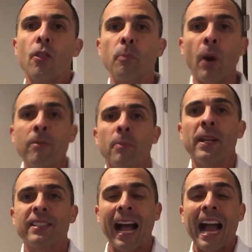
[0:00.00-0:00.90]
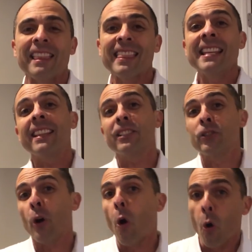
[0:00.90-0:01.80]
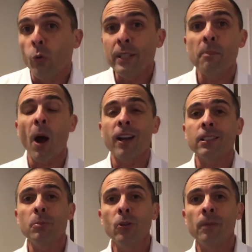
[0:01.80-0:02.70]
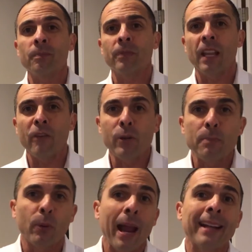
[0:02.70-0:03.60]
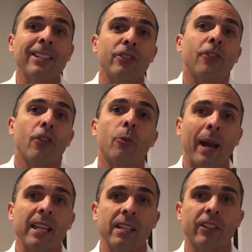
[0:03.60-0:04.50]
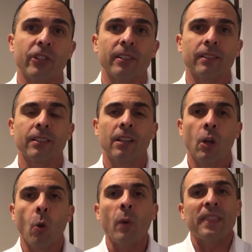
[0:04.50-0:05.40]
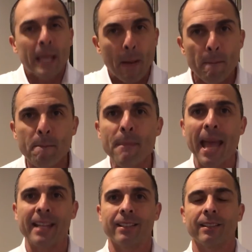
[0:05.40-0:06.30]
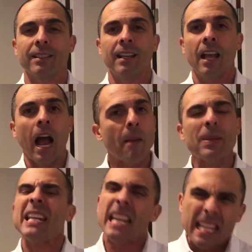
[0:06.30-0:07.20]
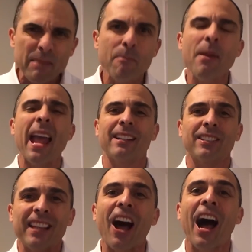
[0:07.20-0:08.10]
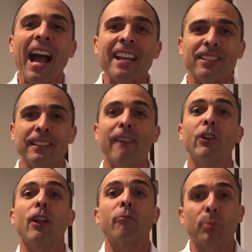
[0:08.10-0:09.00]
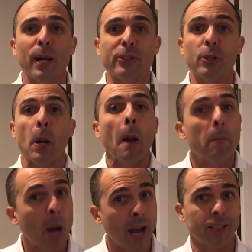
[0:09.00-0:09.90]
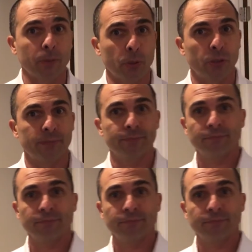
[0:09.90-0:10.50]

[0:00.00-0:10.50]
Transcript: The problem is, I think this is only possible if we practice under the right conditions with immense, I mean immense, the highest level of pressure possible.